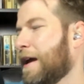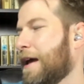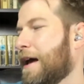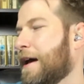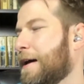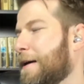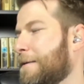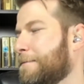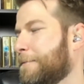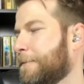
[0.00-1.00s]

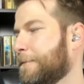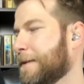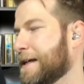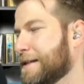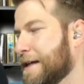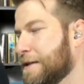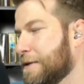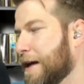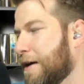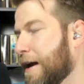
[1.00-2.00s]
um, because I do
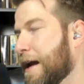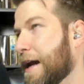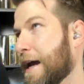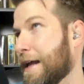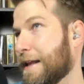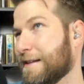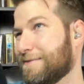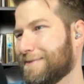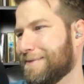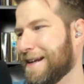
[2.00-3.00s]
carry, and that
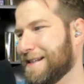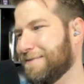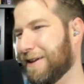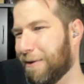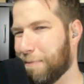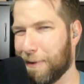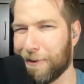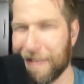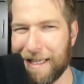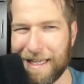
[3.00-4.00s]
might seem a little
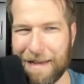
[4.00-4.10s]
bulky.